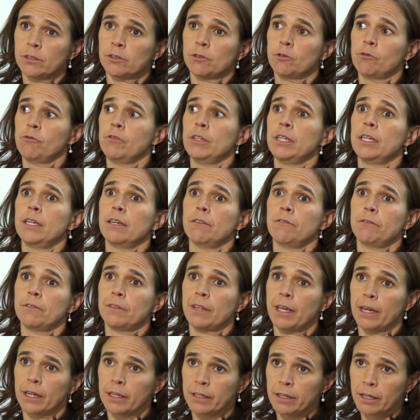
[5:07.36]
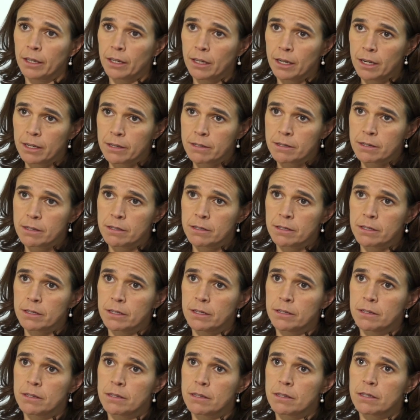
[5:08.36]
so we give technical
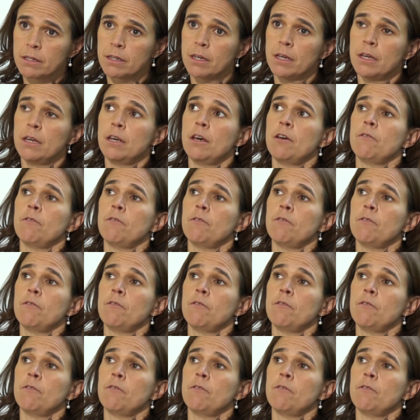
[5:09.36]
assistance,